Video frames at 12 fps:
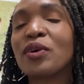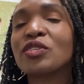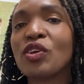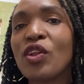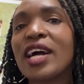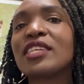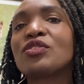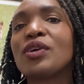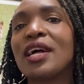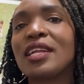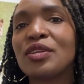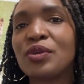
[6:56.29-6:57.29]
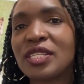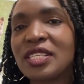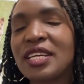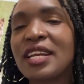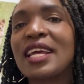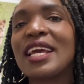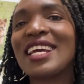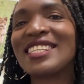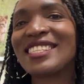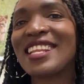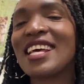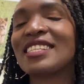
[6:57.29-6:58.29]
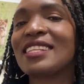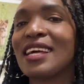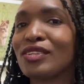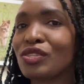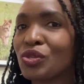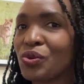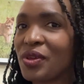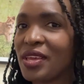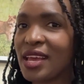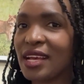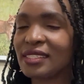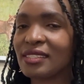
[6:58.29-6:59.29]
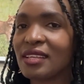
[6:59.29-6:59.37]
so long as your degree is less than 2 years.